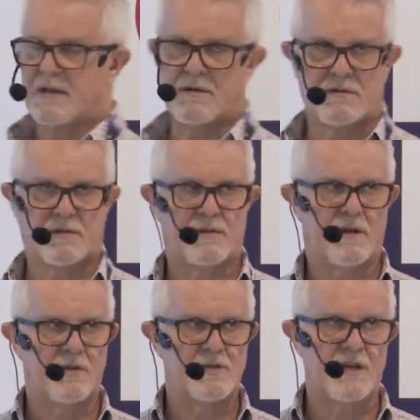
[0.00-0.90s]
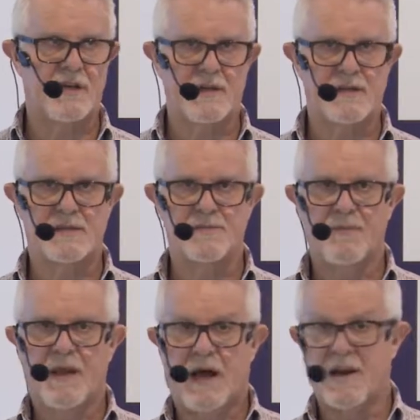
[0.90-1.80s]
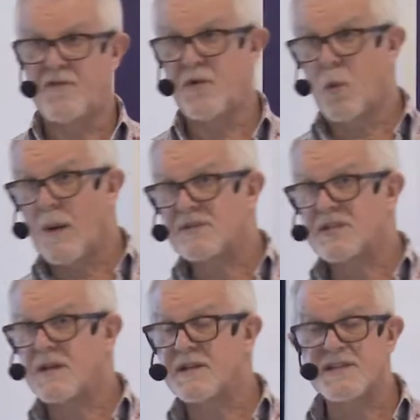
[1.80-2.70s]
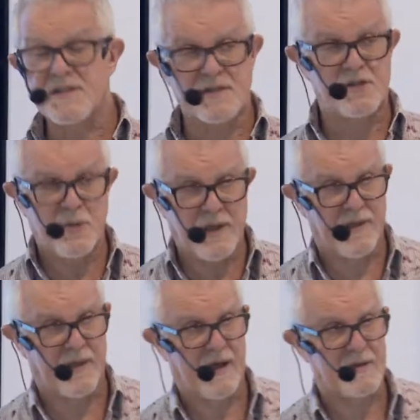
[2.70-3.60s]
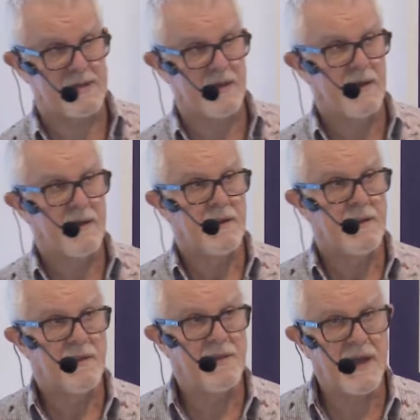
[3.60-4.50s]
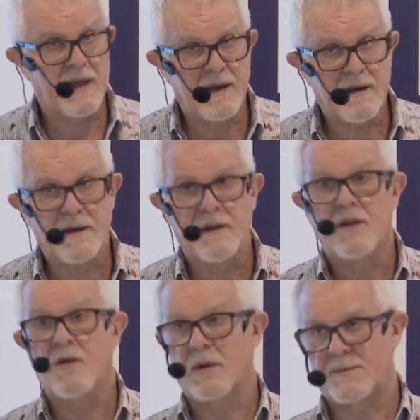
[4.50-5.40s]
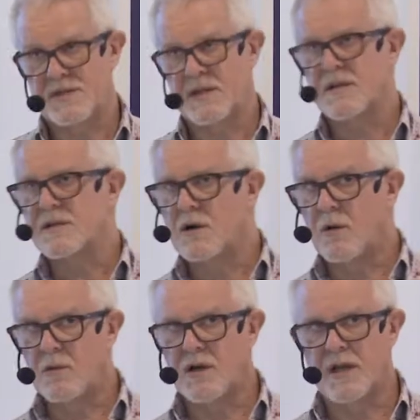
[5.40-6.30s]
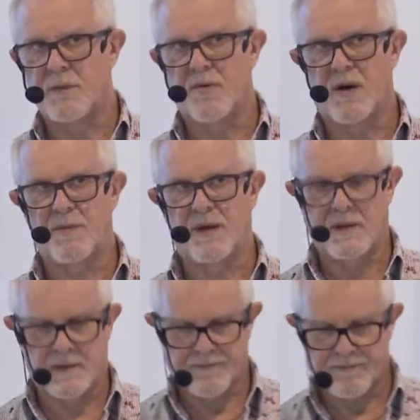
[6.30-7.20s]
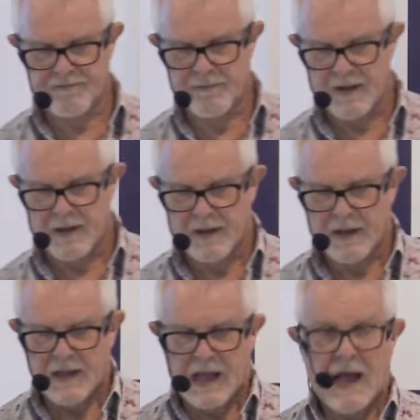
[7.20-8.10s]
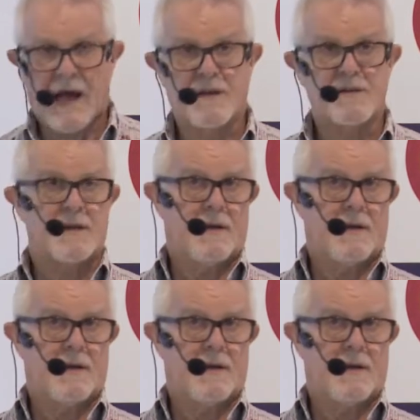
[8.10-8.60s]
those leads. And if your website isn't doing that, then your website's not working properly. And